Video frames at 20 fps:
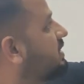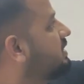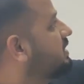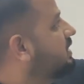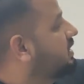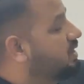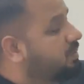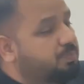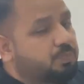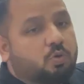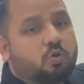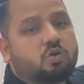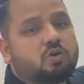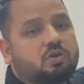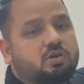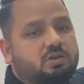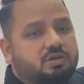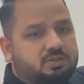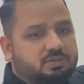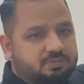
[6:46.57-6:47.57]
cette
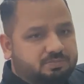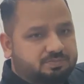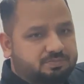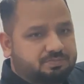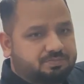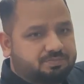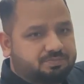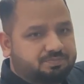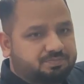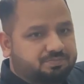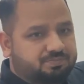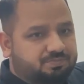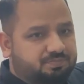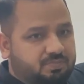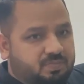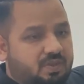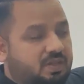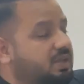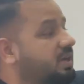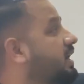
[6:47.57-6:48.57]
époque,
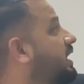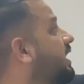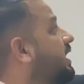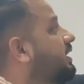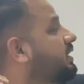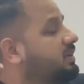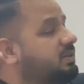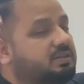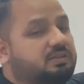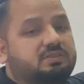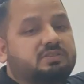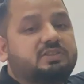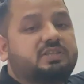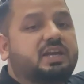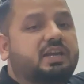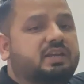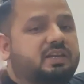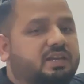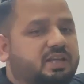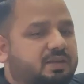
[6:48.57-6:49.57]
at
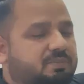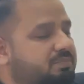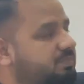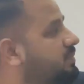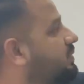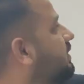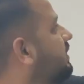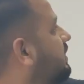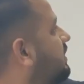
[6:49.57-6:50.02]
that time.